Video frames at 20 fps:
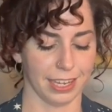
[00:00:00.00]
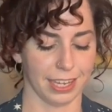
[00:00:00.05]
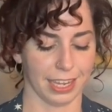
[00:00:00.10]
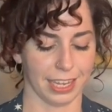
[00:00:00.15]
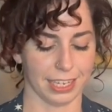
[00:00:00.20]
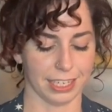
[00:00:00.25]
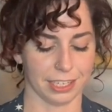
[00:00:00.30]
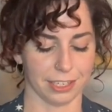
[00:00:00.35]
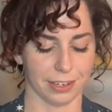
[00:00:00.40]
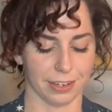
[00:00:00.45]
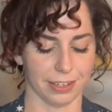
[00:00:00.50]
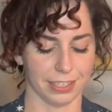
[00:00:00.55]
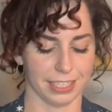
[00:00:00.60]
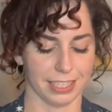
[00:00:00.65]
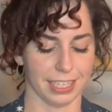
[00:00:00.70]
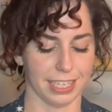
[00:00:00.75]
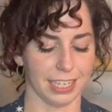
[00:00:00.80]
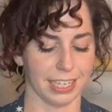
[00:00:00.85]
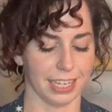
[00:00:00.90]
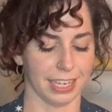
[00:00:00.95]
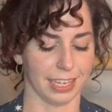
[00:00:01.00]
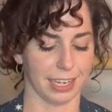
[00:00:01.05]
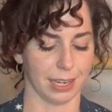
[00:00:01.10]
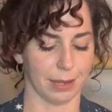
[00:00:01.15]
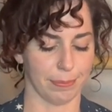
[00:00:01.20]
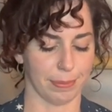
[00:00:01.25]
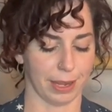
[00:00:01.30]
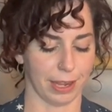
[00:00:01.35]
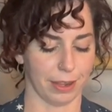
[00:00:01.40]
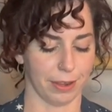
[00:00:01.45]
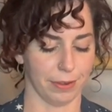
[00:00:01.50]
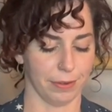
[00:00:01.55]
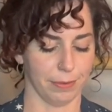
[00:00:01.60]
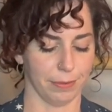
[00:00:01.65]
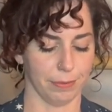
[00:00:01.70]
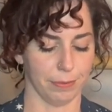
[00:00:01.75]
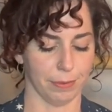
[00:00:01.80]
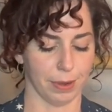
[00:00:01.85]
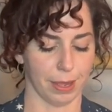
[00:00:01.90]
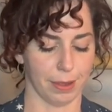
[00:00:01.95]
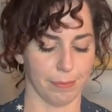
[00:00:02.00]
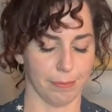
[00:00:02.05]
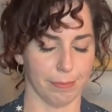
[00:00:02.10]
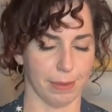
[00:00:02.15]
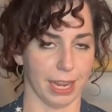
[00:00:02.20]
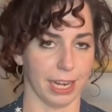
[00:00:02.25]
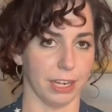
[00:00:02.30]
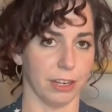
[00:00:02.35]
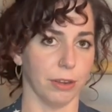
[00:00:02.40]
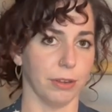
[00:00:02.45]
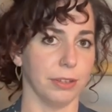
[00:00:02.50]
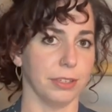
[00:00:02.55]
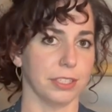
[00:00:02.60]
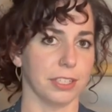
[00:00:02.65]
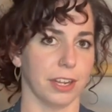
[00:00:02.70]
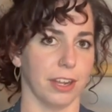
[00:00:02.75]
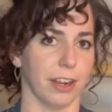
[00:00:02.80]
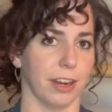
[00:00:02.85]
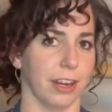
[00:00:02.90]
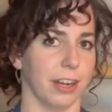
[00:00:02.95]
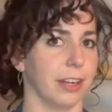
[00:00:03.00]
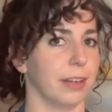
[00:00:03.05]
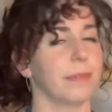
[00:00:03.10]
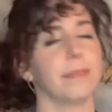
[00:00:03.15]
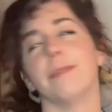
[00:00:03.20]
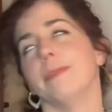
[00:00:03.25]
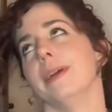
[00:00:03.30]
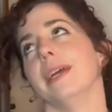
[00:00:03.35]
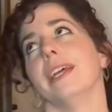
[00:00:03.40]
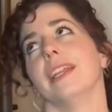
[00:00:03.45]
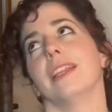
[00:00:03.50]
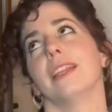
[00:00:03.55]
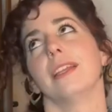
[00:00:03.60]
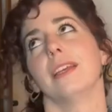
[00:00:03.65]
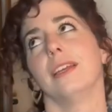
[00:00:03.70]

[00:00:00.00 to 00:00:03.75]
And so I was thinking about what my goals are with